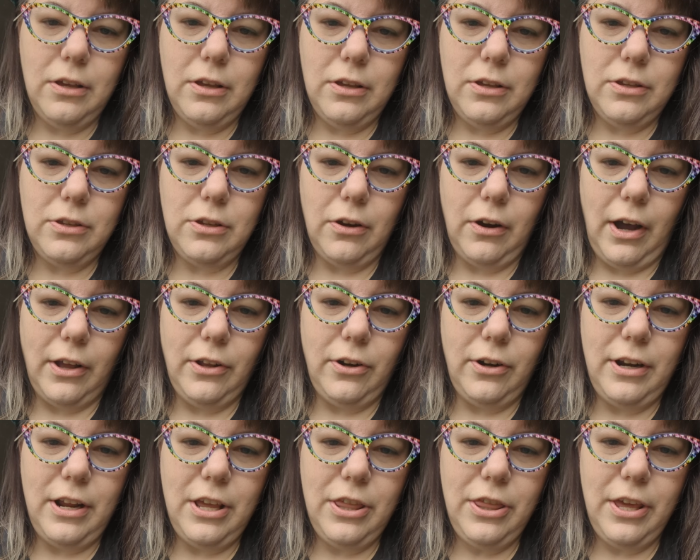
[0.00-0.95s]
So
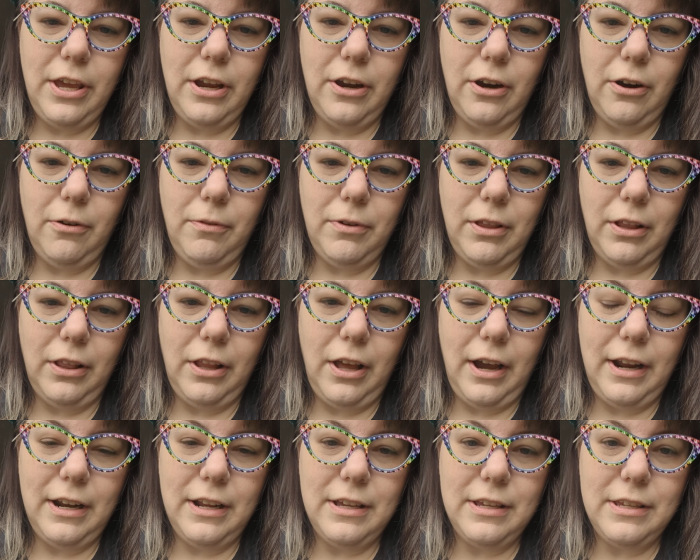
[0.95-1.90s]
underneath here where the
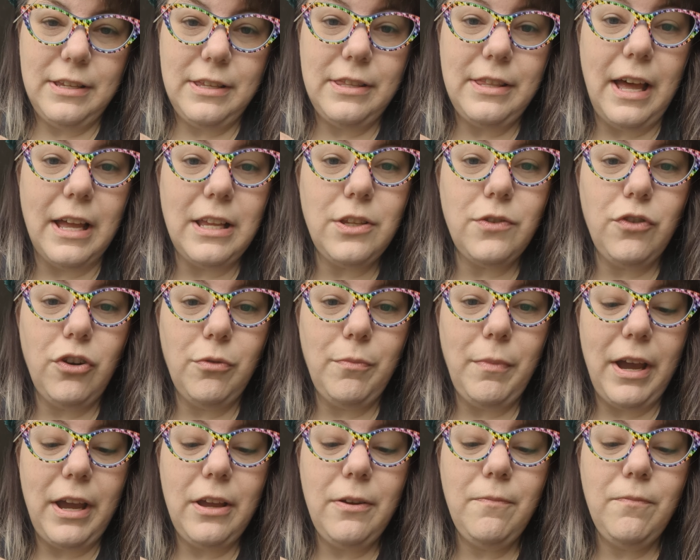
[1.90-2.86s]
line is, that's where
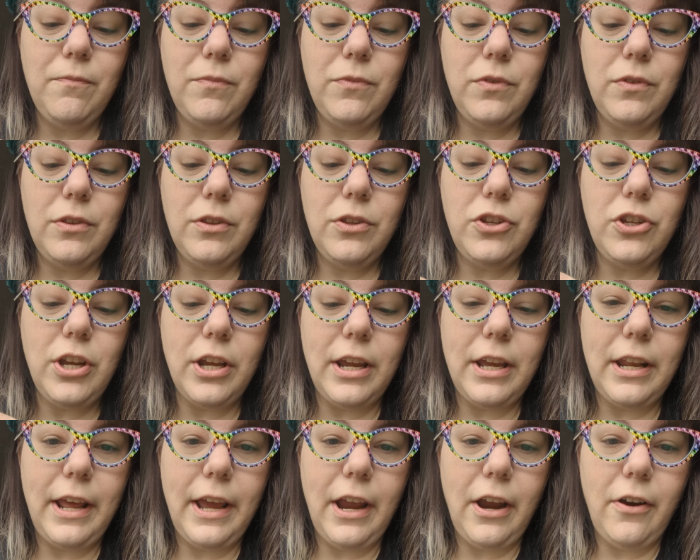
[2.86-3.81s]
my
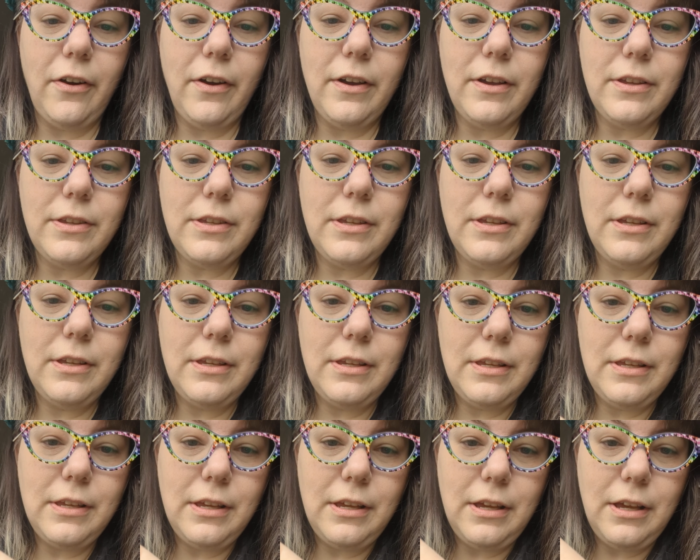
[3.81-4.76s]
chicken hair is.
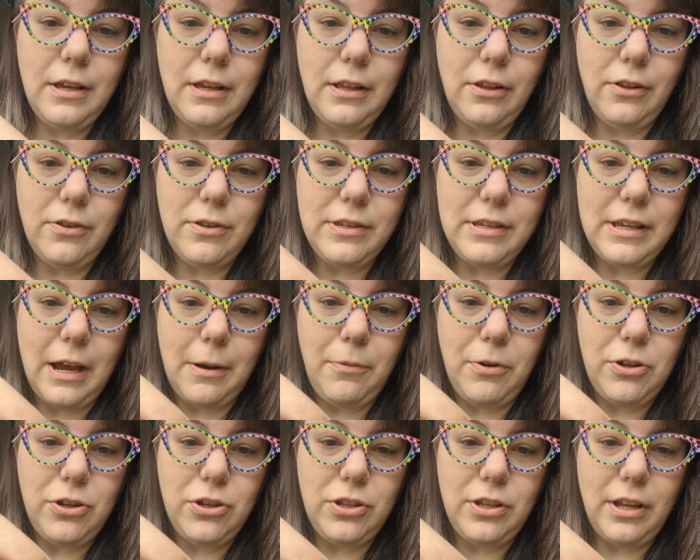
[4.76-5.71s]
A little
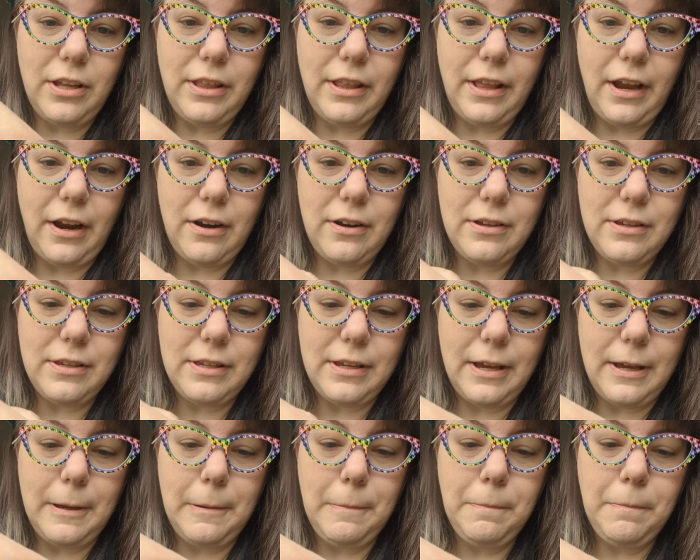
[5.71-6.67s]
sandwiched in there,
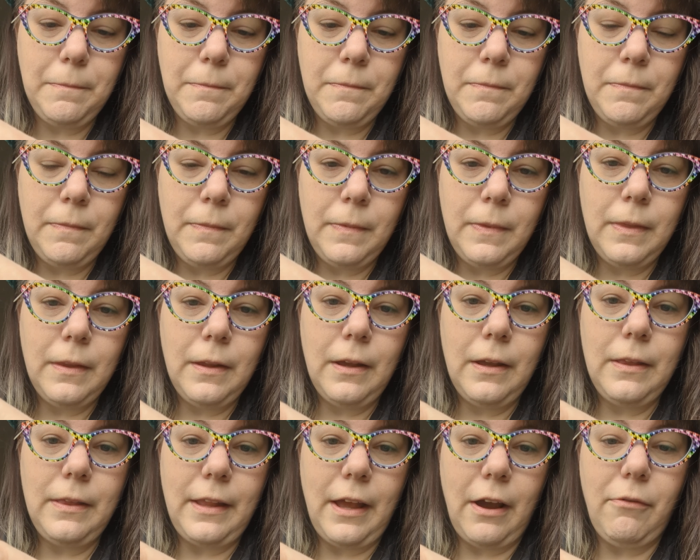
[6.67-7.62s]
see?
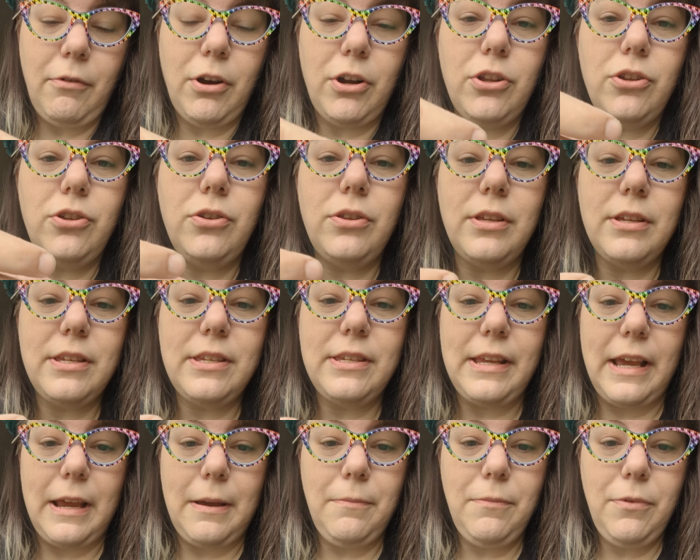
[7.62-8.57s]
Now we're going to do the
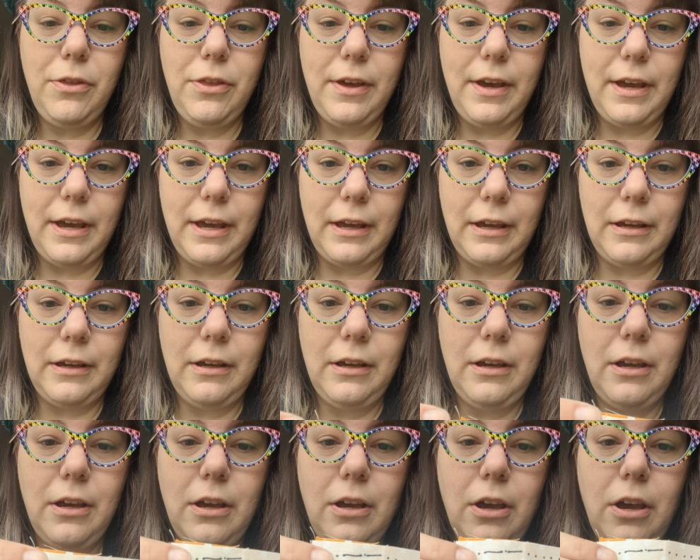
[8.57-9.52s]
same thing
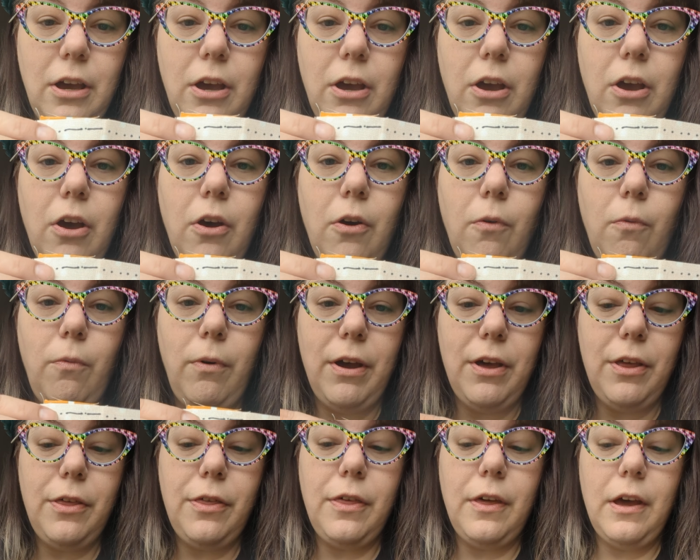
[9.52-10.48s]

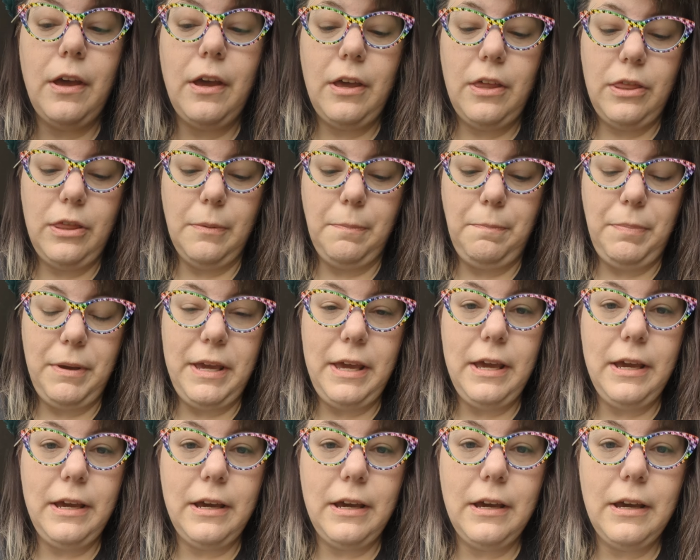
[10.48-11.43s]
with the
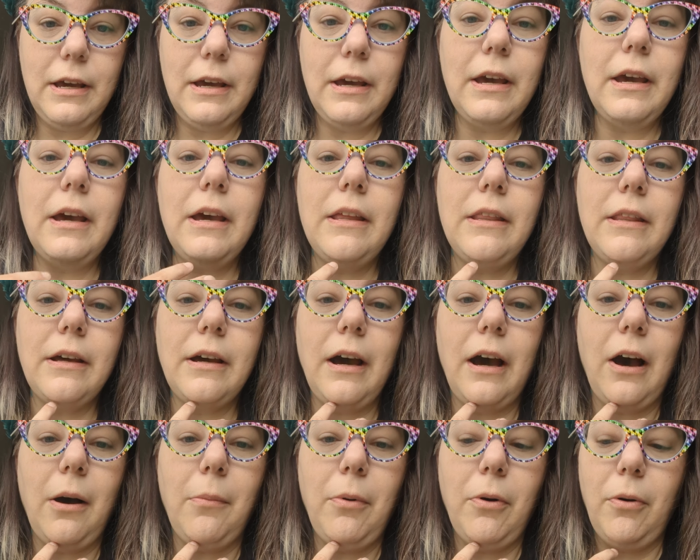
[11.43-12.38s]
beak and the
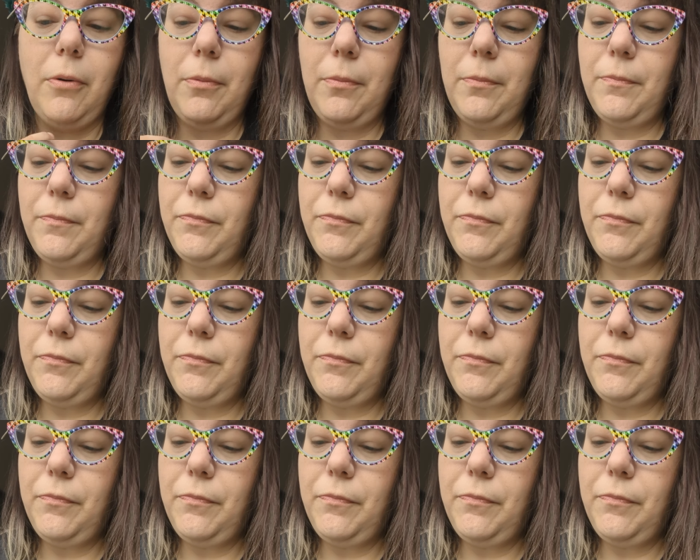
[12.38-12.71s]
gobble.